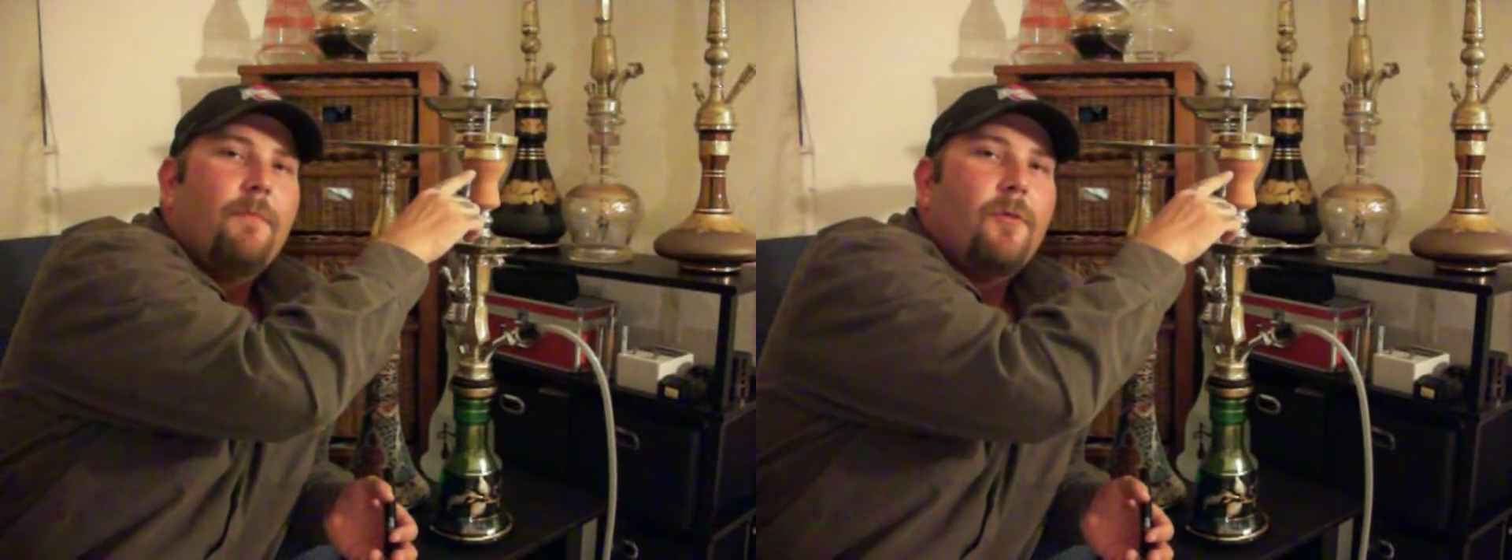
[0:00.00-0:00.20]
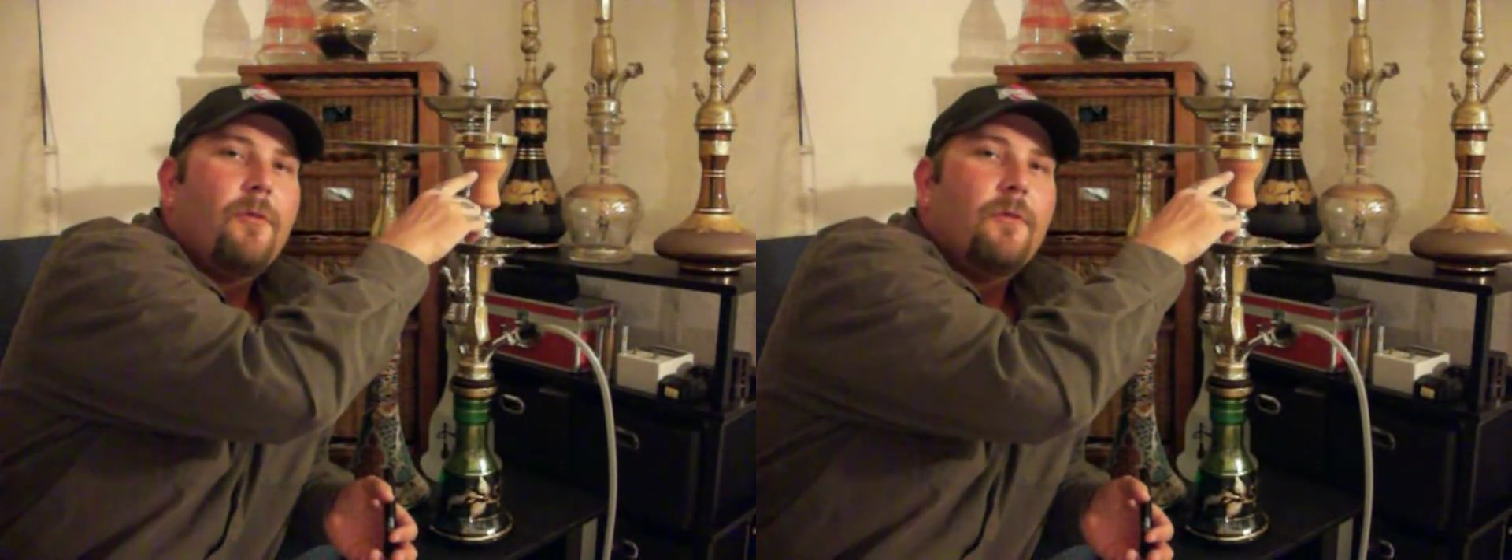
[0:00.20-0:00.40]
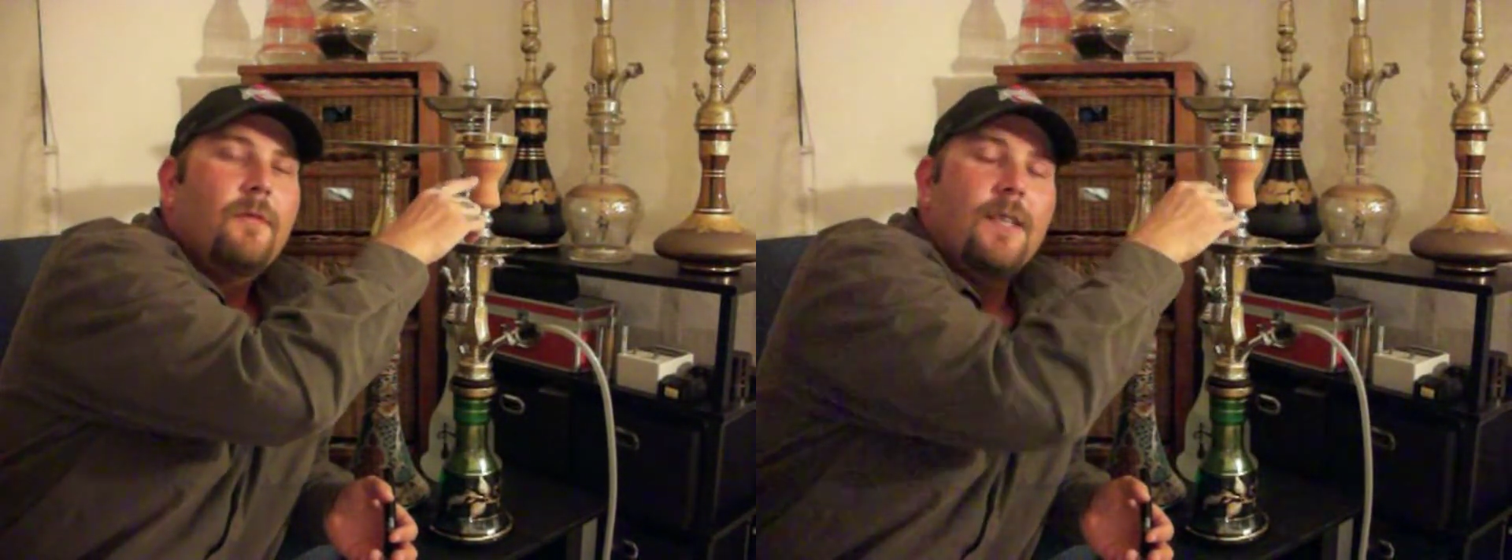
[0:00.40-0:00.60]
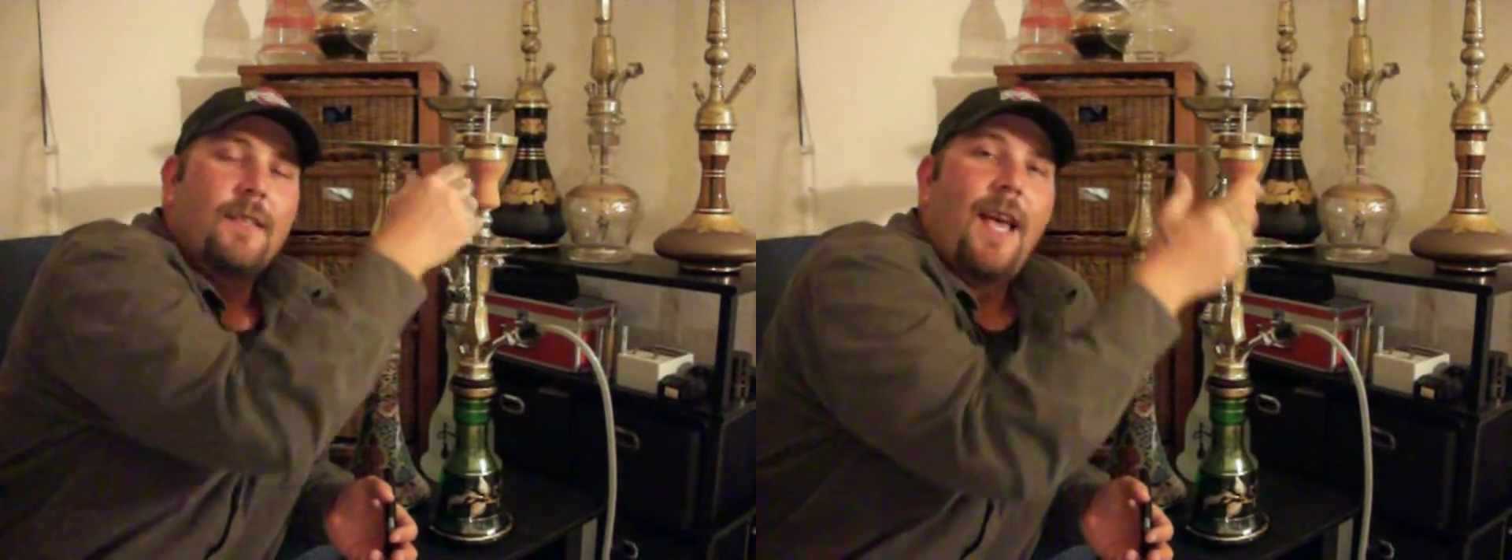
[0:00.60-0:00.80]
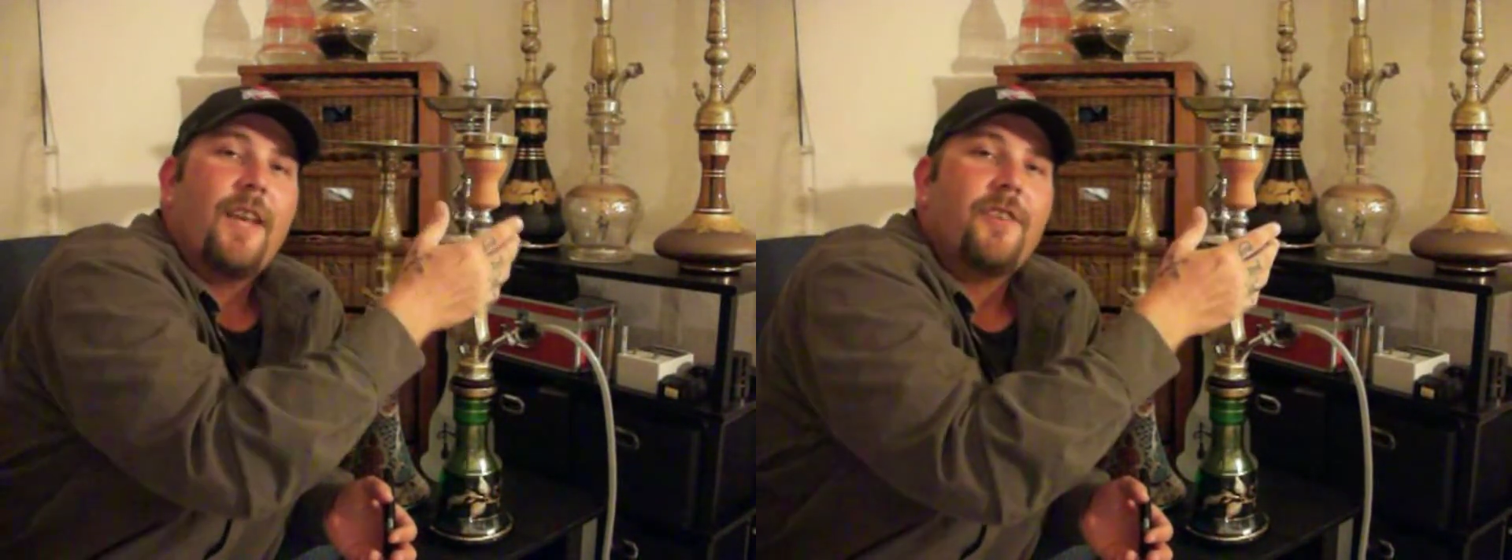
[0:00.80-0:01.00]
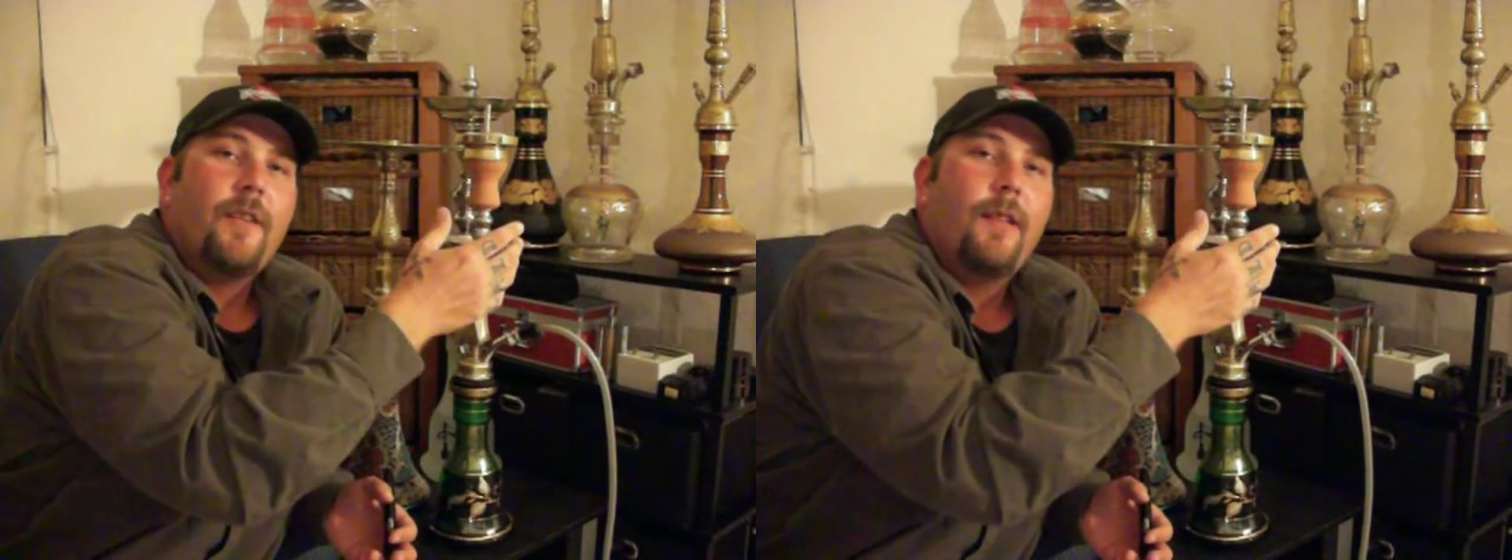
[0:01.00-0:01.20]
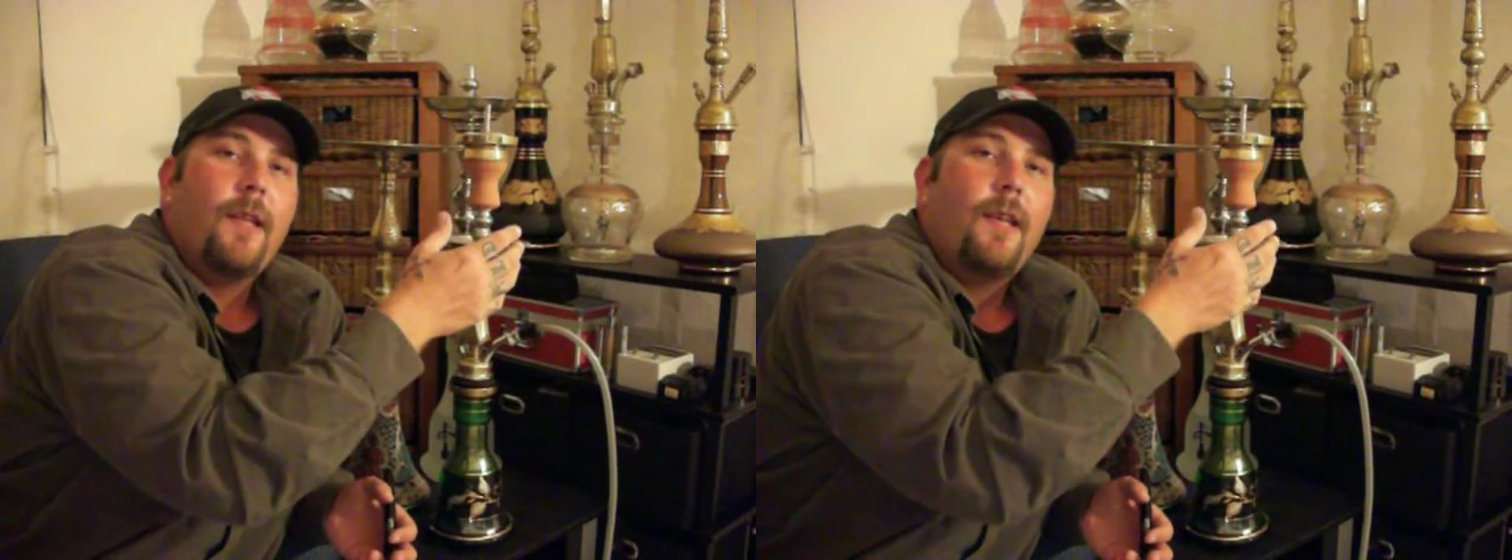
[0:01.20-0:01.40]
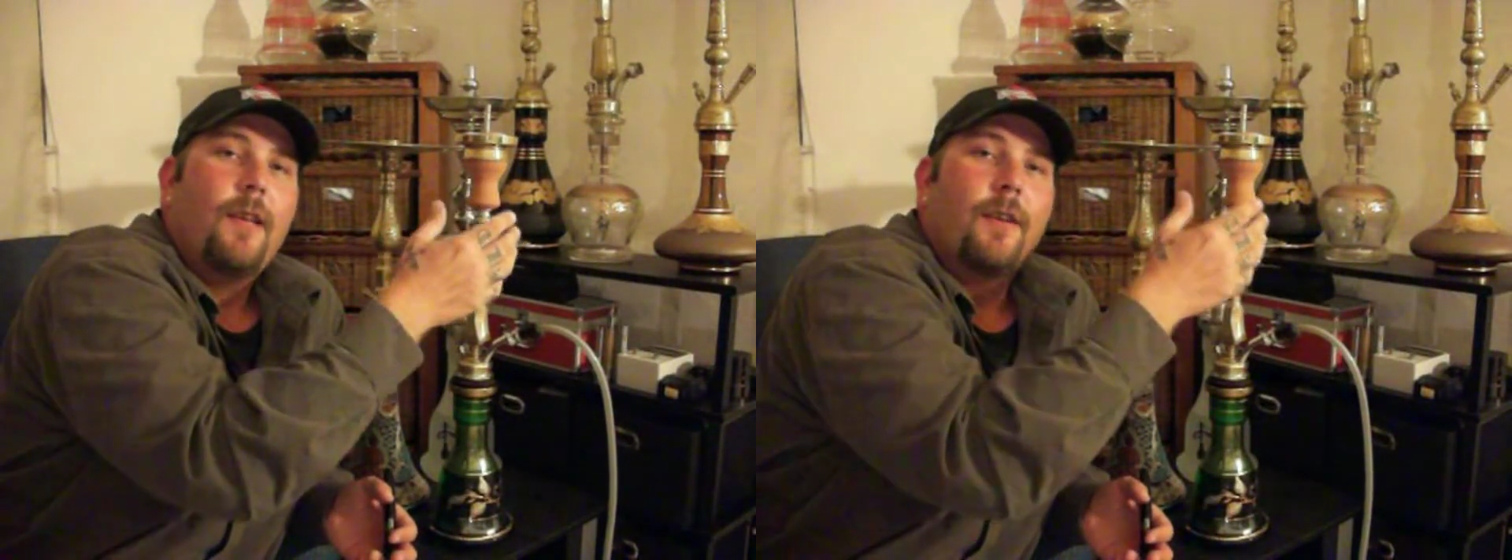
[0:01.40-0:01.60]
bowl is actually